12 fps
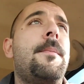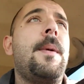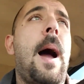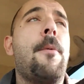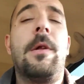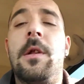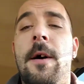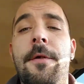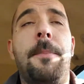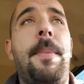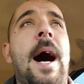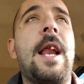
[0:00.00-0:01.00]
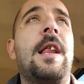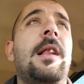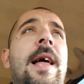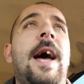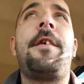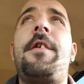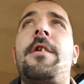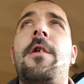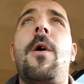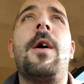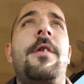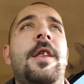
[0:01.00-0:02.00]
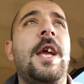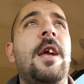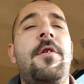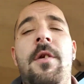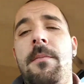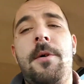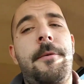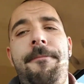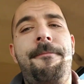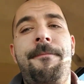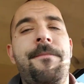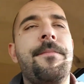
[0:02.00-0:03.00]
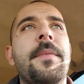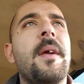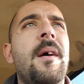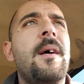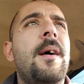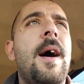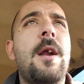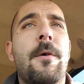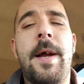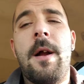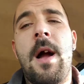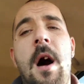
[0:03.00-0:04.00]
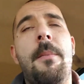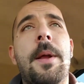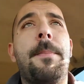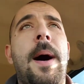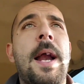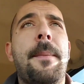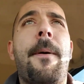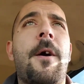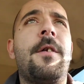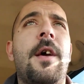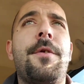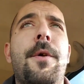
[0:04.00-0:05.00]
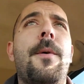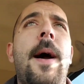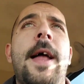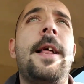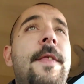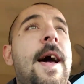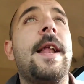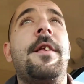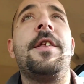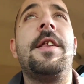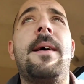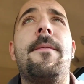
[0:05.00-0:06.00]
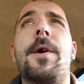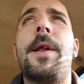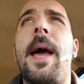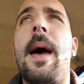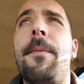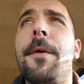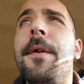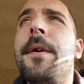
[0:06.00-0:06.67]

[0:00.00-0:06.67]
I would love the body to last as long as the engine, but I don't care how many body parts I throw at it. That is never going to happen.